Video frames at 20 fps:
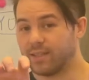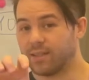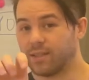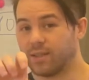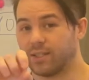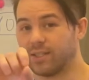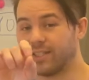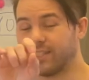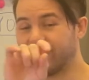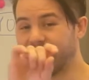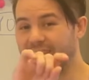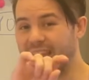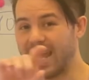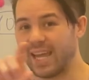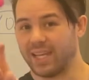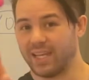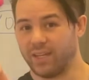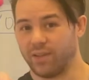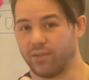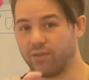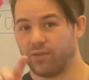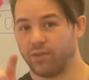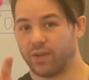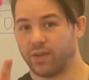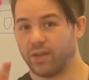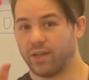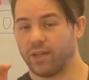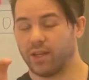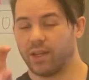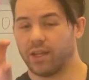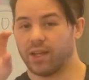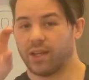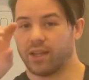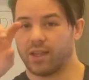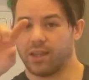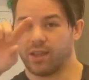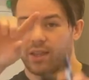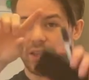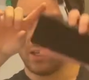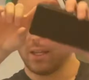save
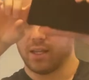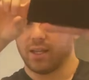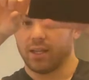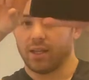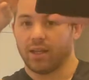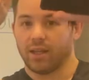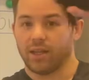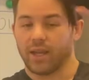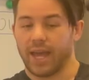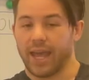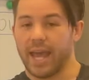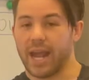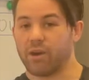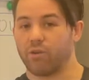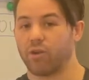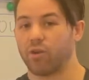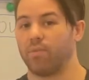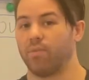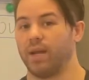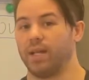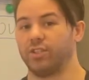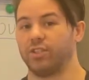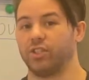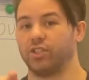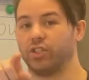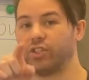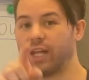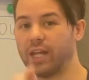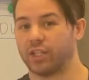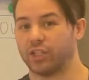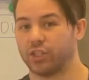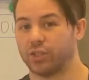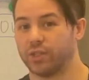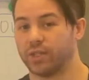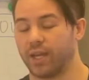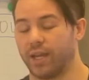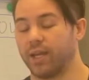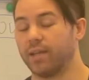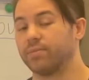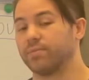the error message that you
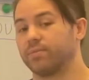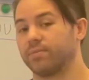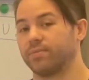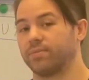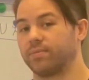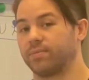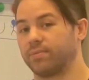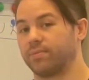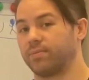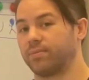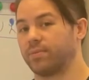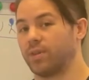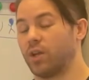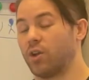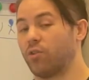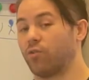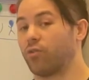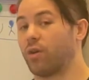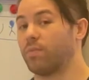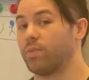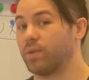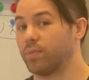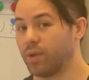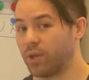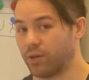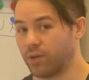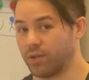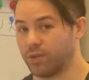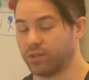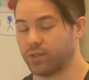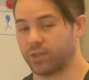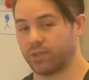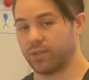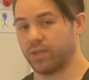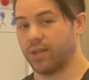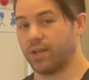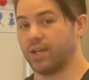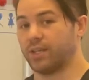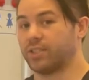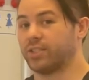get from the bureaus
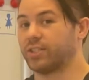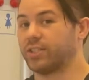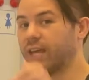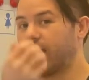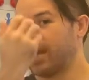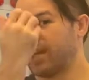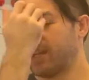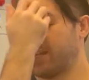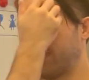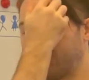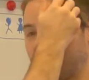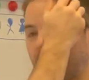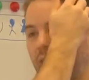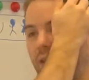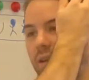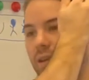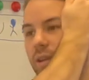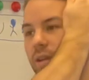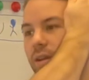stating that